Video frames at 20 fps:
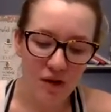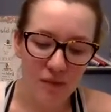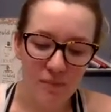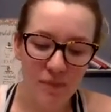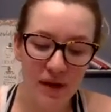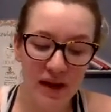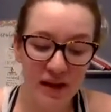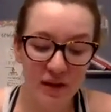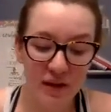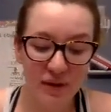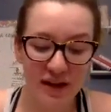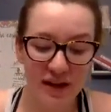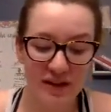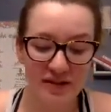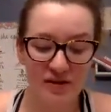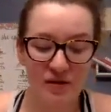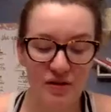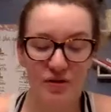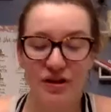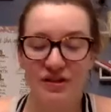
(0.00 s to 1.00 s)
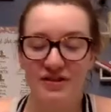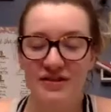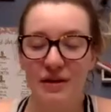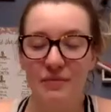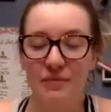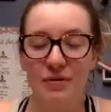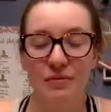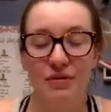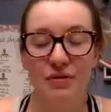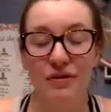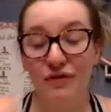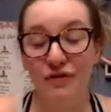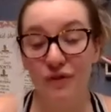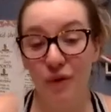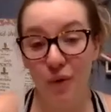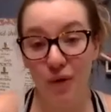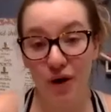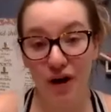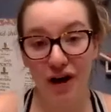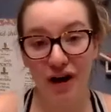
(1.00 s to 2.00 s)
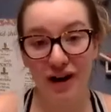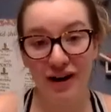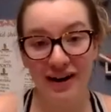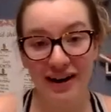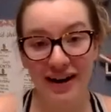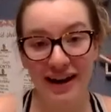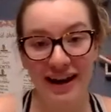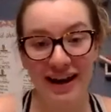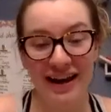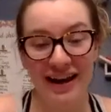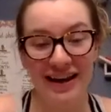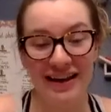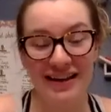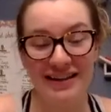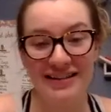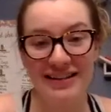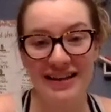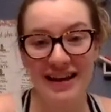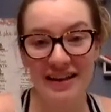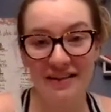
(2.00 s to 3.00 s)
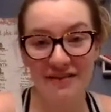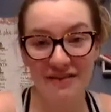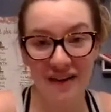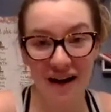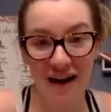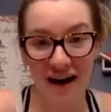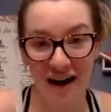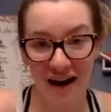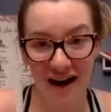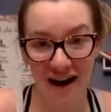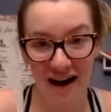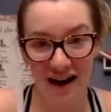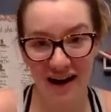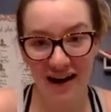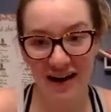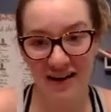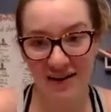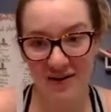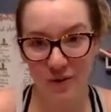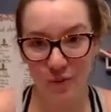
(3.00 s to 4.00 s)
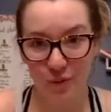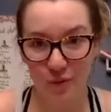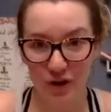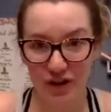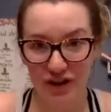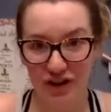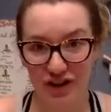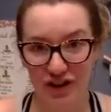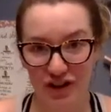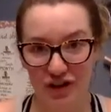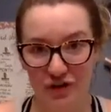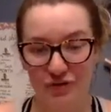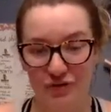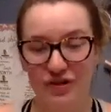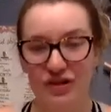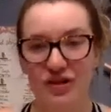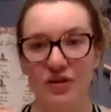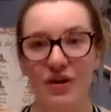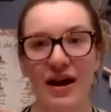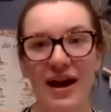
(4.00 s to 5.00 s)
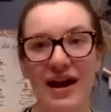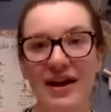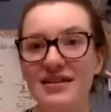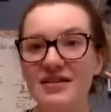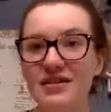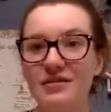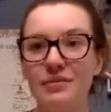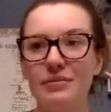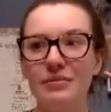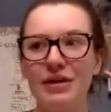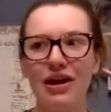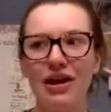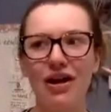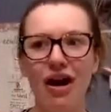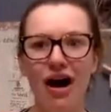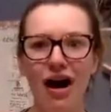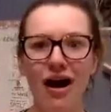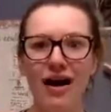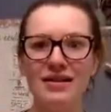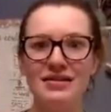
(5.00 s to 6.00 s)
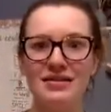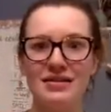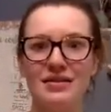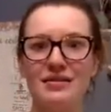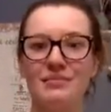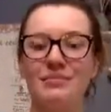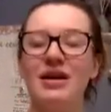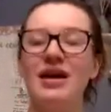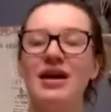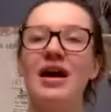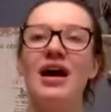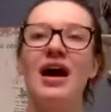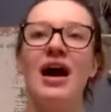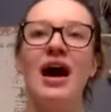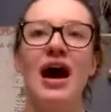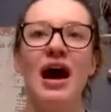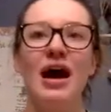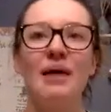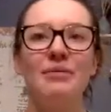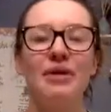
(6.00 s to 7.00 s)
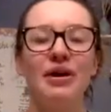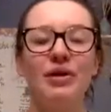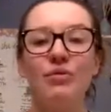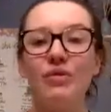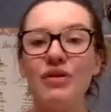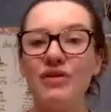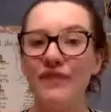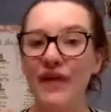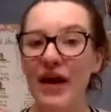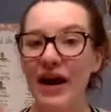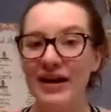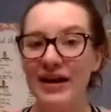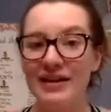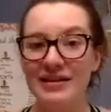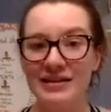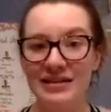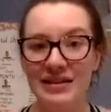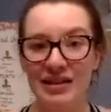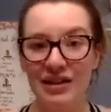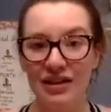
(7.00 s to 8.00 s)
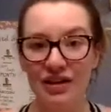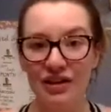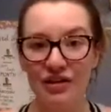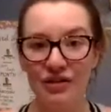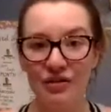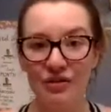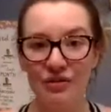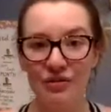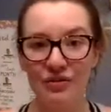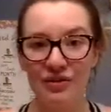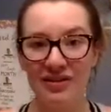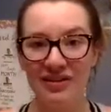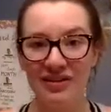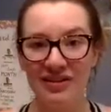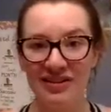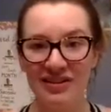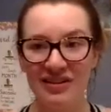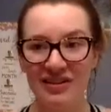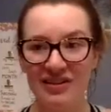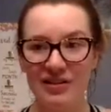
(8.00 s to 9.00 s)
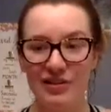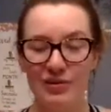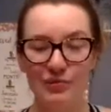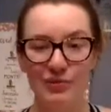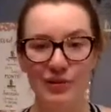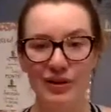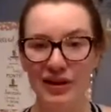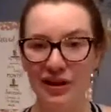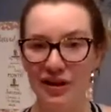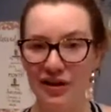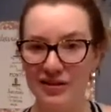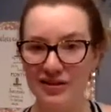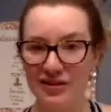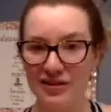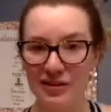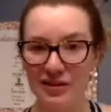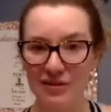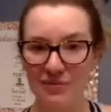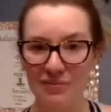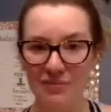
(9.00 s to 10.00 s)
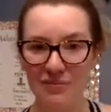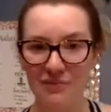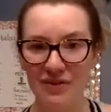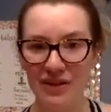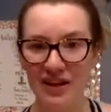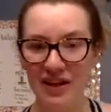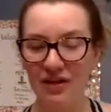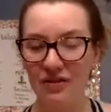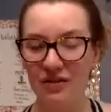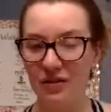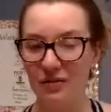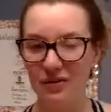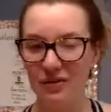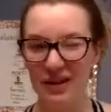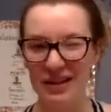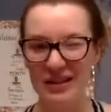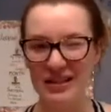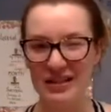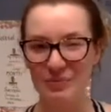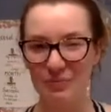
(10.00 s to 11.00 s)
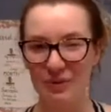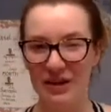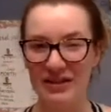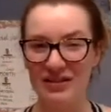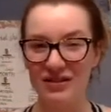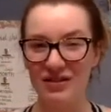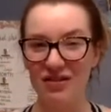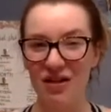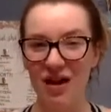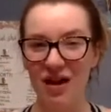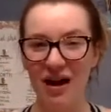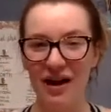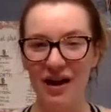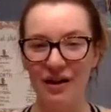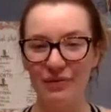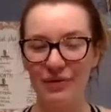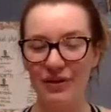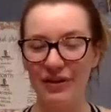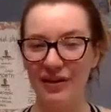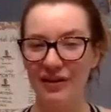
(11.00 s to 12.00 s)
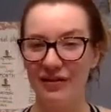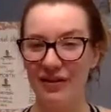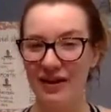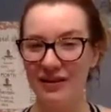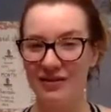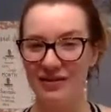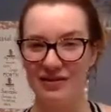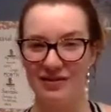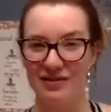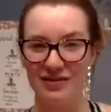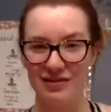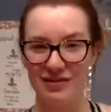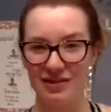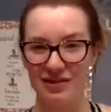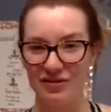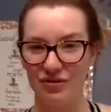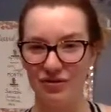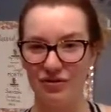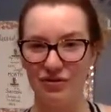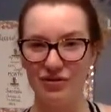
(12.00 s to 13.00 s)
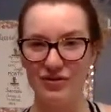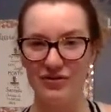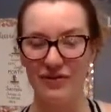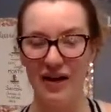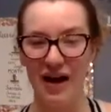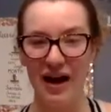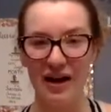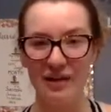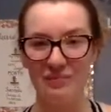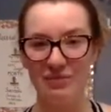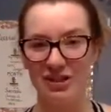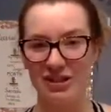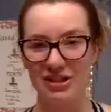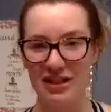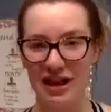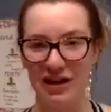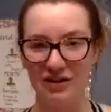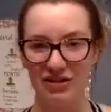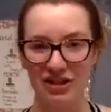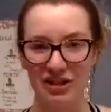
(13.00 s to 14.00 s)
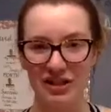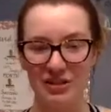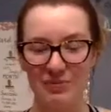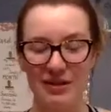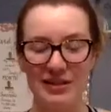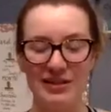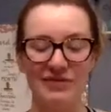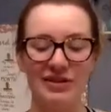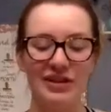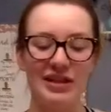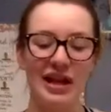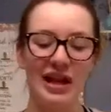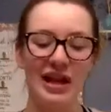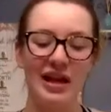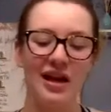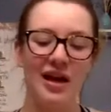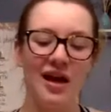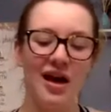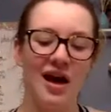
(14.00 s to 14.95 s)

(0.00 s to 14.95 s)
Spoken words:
But anyway, so step number 4 is, if I would you. So I asked them, I'm like, awesome. I'm like, well, if I sent you this really awesome video that explains a lot, I really like this girl's vibe and just how she explains everything,